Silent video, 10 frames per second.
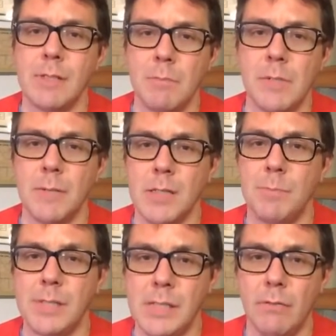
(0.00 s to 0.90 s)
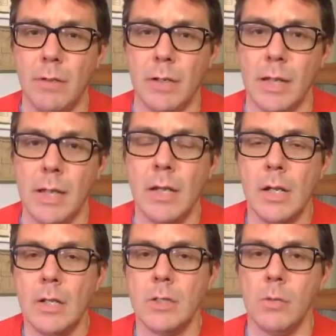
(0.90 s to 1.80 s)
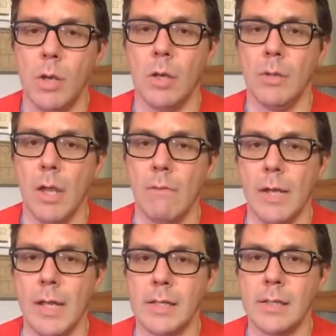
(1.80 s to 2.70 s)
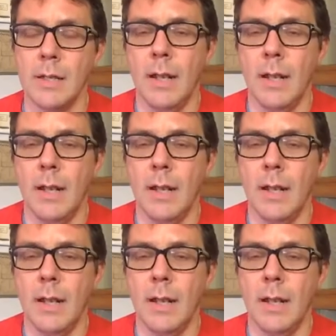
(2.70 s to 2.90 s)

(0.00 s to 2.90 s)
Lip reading: sometimes specifically to work with overlays.